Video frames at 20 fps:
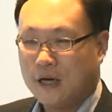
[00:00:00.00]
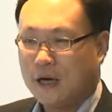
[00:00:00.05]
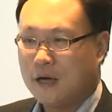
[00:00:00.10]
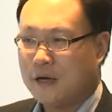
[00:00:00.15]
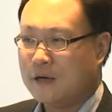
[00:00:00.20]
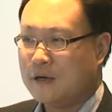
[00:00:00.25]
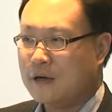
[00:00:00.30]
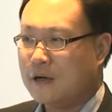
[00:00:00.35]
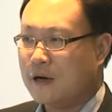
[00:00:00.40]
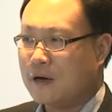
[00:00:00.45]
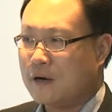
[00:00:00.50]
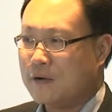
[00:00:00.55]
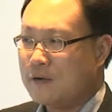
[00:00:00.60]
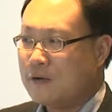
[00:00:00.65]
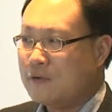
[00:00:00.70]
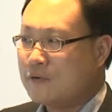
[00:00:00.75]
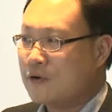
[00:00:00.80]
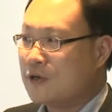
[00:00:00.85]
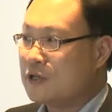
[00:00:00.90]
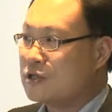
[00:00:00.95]
And
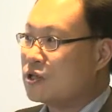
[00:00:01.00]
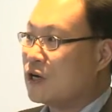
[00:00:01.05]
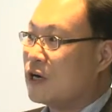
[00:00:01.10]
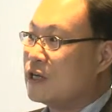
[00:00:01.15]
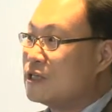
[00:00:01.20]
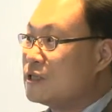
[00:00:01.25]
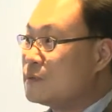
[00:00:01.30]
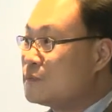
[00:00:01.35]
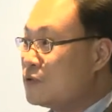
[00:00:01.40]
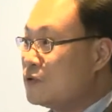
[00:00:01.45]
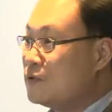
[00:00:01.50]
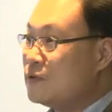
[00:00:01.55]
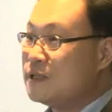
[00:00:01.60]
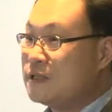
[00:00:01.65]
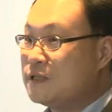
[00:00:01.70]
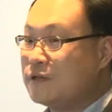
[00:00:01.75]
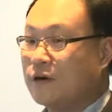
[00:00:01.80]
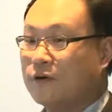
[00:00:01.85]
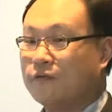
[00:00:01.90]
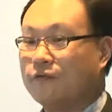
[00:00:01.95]
for the
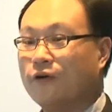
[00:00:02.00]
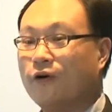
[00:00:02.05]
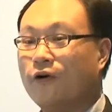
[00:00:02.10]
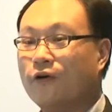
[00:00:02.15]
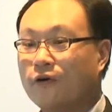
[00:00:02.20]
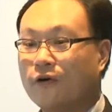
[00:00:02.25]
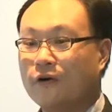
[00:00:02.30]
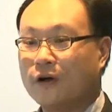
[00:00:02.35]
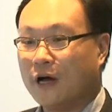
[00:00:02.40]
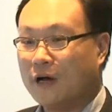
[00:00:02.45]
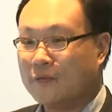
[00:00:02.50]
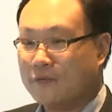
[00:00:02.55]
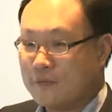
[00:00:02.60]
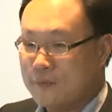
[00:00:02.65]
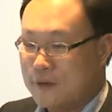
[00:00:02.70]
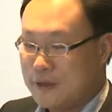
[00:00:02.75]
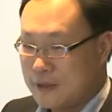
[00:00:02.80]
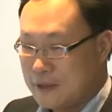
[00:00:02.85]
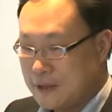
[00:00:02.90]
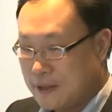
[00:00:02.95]
transparency of the Hong Kong
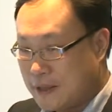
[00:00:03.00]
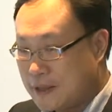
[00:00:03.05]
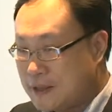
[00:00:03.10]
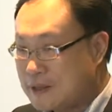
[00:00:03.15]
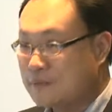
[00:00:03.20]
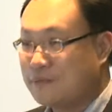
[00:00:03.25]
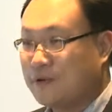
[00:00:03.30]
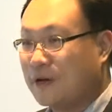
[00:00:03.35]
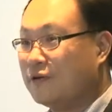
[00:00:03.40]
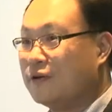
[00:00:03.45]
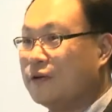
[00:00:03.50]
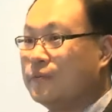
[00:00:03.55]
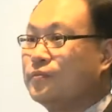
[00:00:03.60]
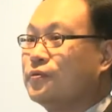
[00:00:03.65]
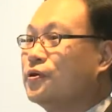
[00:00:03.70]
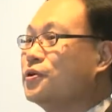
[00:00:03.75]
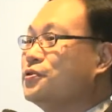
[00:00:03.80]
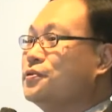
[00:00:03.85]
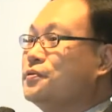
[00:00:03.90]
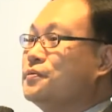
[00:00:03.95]
government is very
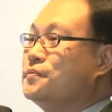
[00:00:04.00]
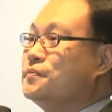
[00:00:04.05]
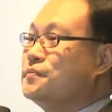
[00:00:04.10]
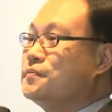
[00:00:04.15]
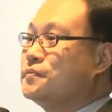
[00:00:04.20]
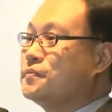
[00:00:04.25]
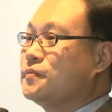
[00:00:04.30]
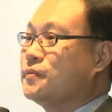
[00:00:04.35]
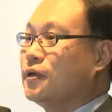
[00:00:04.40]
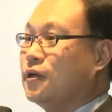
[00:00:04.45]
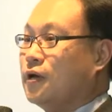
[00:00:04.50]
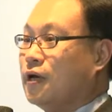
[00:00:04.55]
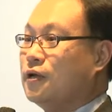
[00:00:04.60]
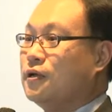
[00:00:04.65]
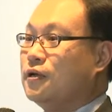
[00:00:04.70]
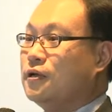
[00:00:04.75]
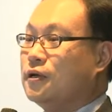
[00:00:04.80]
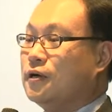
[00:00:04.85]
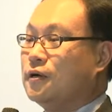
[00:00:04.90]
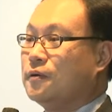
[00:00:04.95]
important.
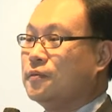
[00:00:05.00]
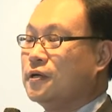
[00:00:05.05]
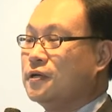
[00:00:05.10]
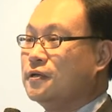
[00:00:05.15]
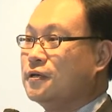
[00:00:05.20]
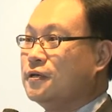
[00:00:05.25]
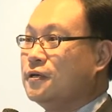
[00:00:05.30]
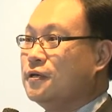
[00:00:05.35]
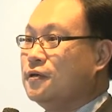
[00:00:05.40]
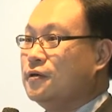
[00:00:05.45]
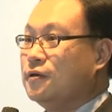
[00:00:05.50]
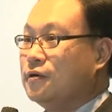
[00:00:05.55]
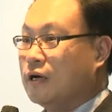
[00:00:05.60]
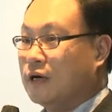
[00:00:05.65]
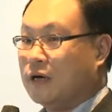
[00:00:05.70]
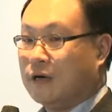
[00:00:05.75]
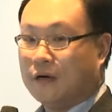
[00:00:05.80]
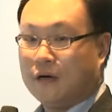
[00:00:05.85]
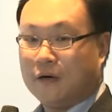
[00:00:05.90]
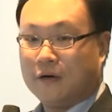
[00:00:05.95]
And but
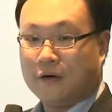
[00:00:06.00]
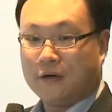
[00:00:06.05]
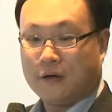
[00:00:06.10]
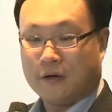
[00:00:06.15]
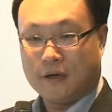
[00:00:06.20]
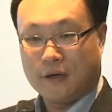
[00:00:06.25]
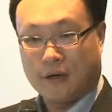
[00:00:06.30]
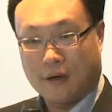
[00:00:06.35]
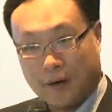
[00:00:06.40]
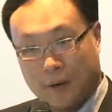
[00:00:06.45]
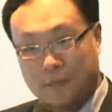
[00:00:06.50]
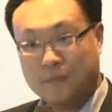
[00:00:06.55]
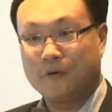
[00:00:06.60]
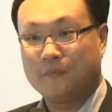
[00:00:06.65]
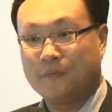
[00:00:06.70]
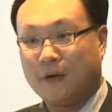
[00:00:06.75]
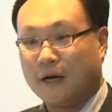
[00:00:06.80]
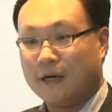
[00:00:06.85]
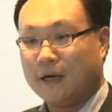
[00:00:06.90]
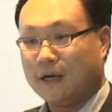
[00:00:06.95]
up
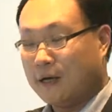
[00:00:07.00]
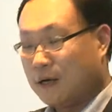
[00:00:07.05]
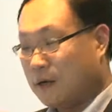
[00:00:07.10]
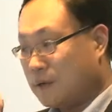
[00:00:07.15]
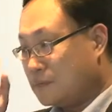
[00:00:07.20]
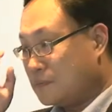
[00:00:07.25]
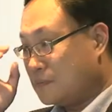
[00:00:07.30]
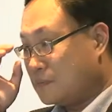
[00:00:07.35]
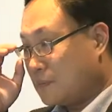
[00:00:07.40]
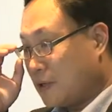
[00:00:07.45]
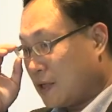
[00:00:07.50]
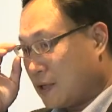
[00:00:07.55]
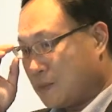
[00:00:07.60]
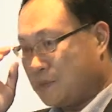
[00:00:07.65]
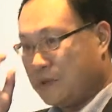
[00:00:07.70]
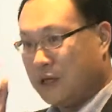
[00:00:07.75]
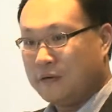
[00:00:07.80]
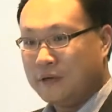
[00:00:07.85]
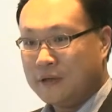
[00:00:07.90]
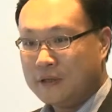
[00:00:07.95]
to my
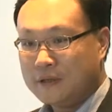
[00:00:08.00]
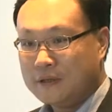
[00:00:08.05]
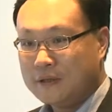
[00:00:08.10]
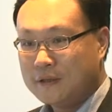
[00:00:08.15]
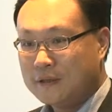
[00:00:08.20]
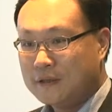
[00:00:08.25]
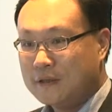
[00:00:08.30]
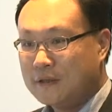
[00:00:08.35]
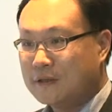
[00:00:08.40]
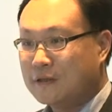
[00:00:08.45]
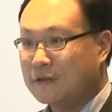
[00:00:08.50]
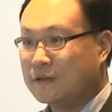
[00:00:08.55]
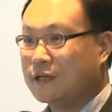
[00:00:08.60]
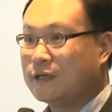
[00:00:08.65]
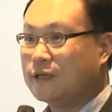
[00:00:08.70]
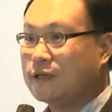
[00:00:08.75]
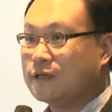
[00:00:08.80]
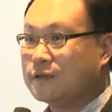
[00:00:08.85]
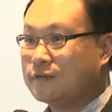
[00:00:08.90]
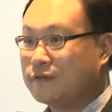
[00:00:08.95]
experience, the
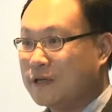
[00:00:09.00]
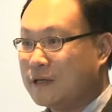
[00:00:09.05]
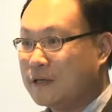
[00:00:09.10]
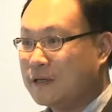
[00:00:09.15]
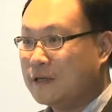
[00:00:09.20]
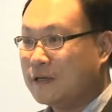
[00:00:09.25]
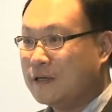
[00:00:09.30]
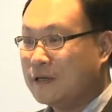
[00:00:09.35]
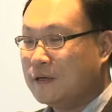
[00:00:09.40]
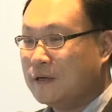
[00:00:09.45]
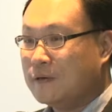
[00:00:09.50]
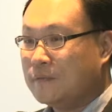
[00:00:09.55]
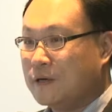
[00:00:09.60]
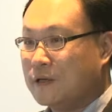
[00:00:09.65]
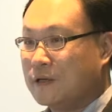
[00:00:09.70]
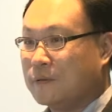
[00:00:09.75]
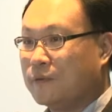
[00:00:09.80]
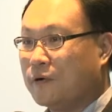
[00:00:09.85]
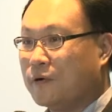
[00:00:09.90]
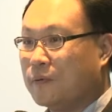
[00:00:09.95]
data is free,
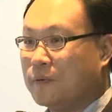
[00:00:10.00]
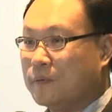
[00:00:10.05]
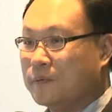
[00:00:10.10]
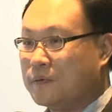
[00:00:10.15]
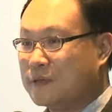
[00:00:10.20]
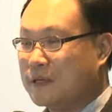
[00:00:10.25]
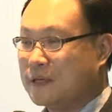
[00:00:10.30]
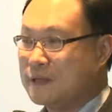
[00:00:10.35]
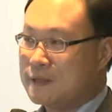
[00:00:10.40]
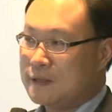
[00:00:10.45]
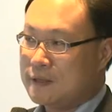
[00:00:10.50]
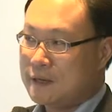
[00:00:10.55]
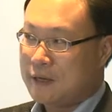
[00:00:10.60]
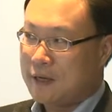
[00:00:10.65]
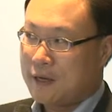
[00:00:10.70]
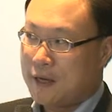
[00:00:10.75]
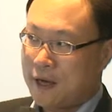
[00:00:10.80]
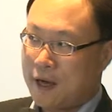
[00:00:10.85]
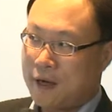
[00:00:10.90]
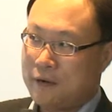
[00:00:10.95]
but the problem is that
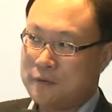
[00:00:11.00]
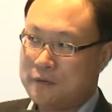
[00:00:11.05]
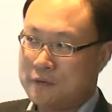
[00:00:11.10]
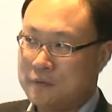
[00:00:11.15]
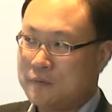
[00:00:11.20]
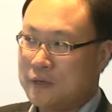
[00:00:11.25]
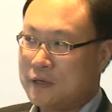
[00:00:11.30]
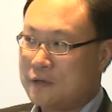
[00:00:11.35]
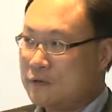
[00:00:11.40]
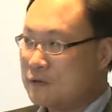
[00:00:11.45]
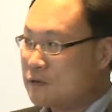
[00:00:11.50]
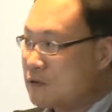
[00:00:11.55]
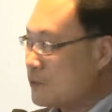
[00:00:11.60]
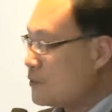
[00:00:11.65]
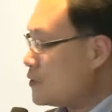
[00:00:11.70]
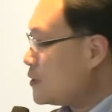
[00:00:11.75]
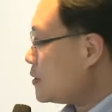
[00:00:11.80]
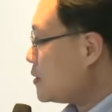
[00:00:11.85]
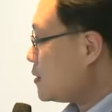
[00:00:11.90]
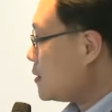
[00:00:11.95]
how to make use
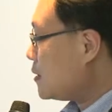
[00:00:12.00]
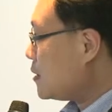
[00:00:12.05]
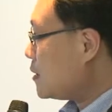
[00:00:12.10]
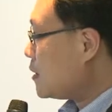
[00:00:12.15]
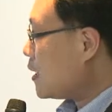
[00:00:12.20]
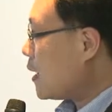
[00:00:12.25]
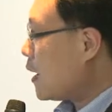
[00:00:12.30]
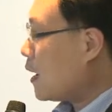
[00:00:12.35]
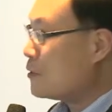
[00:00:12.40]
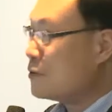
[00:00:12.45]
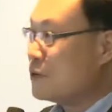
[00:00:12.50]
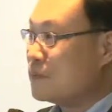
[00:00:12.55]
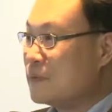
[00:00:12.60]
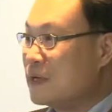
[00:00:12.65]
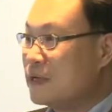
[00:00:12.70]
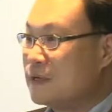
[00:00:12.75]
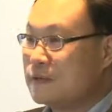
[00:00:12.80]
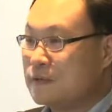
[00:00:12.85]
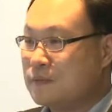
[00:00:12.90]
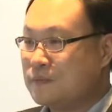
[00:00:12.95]
of it, how to
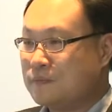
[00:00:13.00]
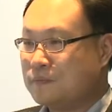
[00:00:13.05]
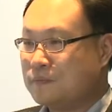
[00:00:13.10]
make